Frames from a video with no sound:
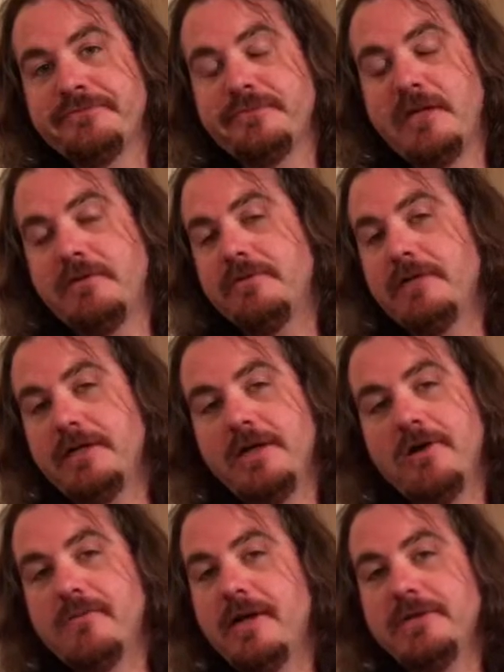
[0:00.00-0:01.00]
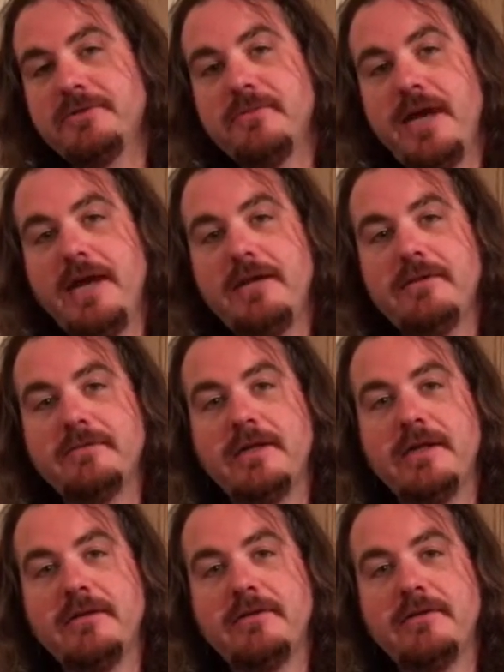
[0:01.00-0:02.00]
Don't really know much about it,
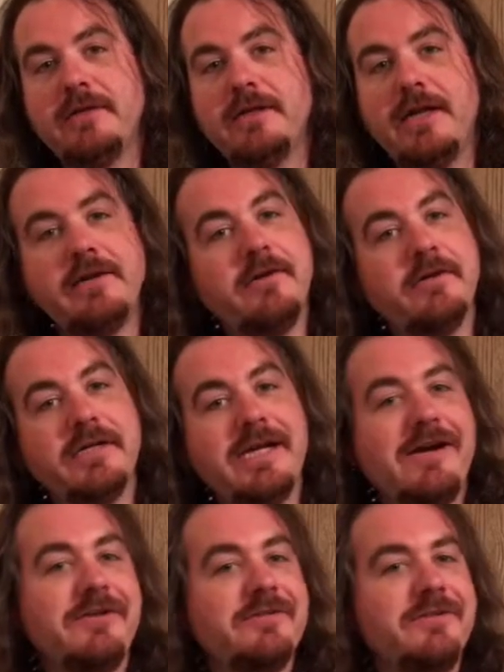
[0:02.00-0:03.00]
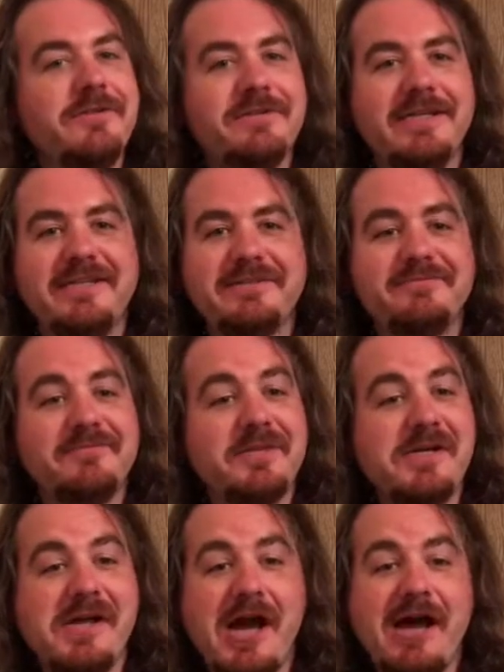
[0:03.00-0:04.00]
other than I know the characters, and
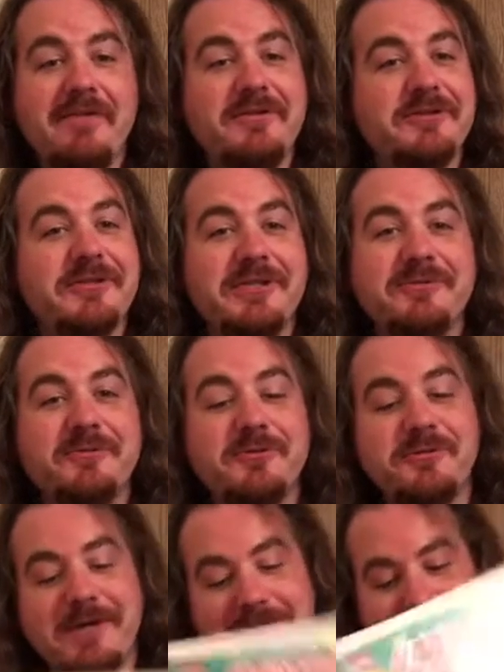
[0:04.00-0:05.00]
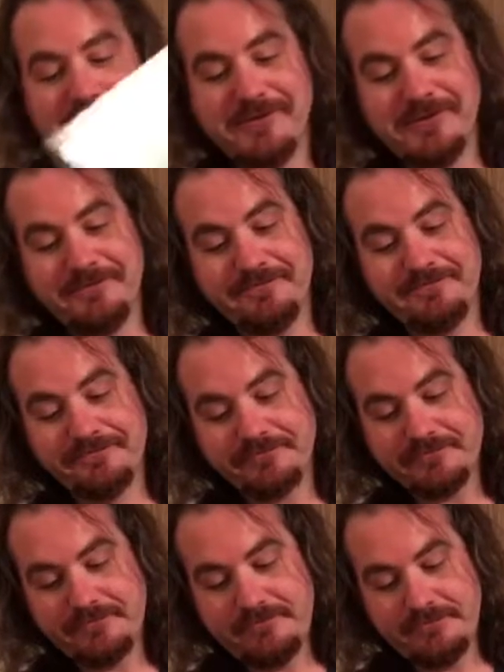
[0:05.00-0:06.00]
obviously that's what drew my attention.
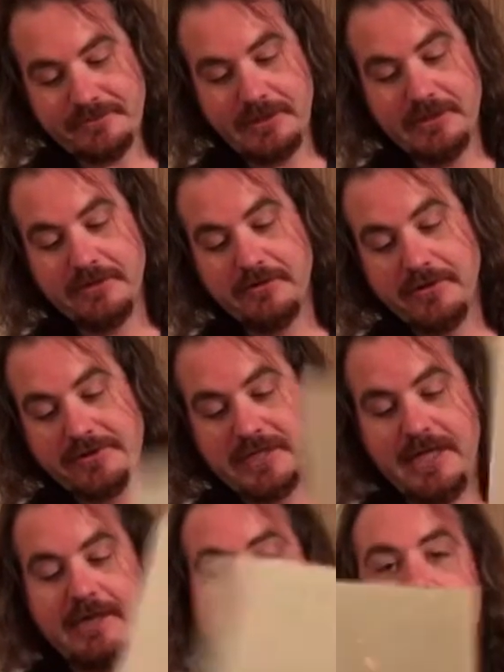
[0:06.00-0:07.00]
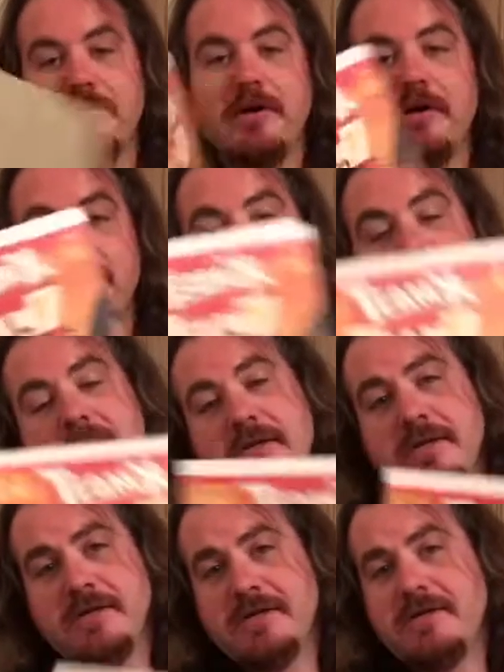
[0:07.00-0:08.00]
And of course, can't go wrong
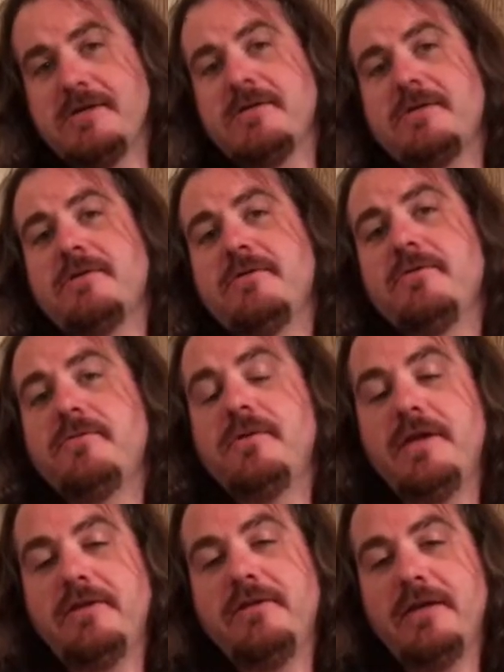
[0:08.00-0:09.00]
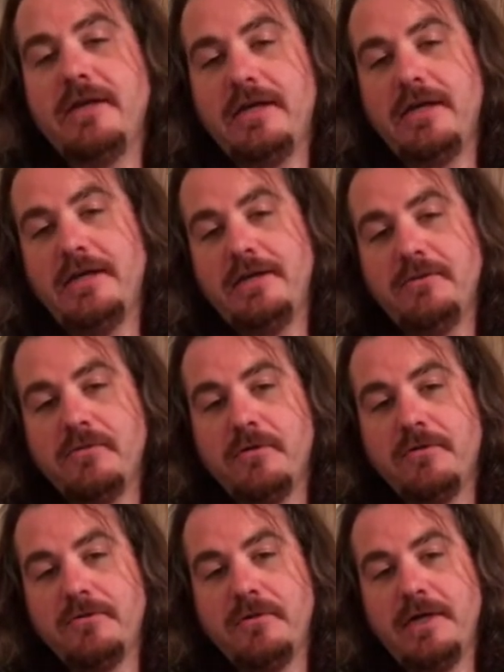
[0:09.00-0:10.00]
with
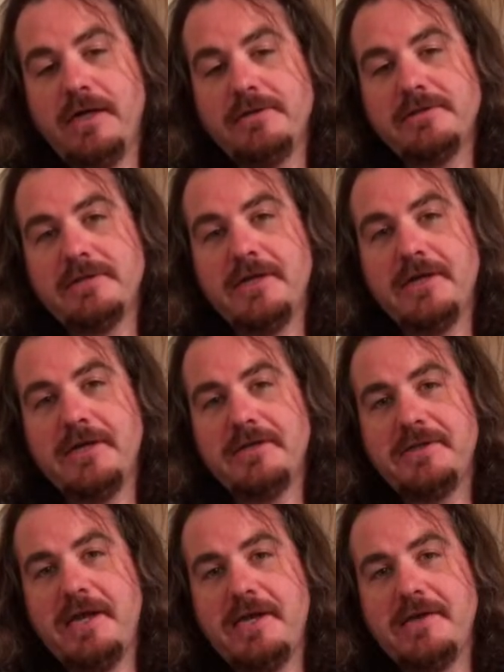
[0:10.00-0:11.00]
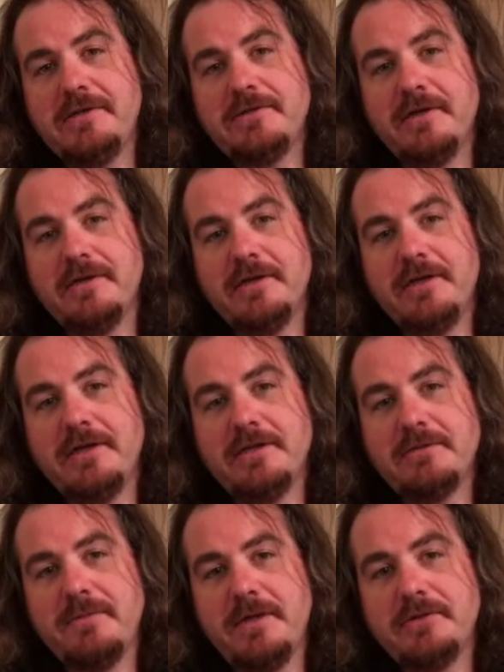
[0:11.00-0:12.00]
Wolverine's days on the
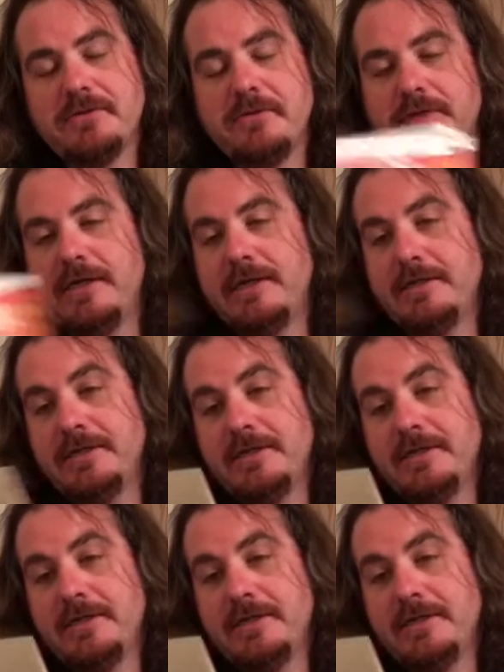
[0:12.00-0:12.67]
special